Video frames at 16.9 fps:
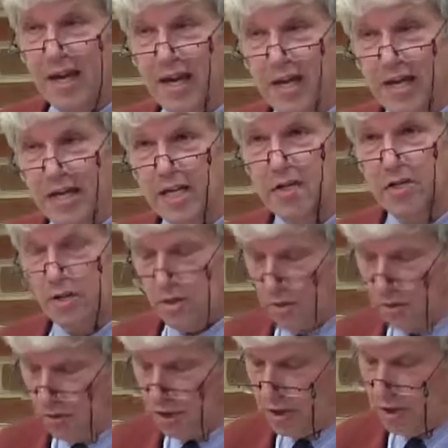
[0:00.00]
It is the
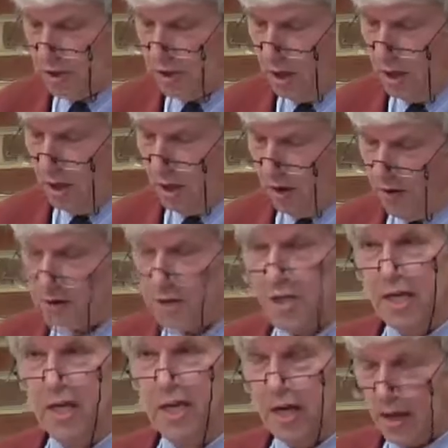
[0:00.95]
notion of
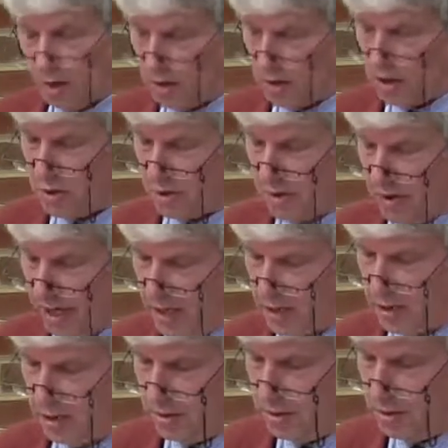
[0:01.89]
seeking God's
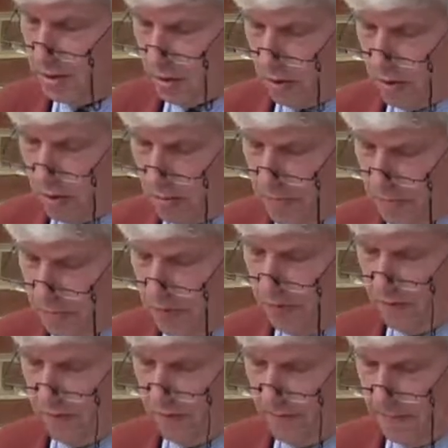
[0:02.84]
pleasure or
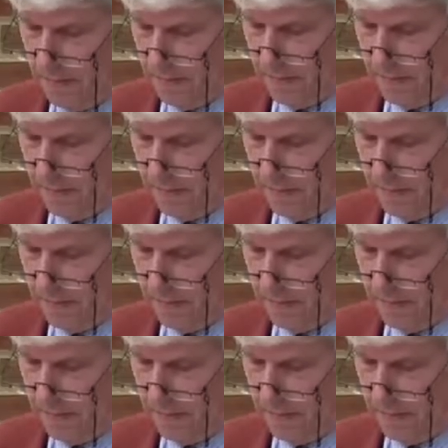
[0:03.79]
approval.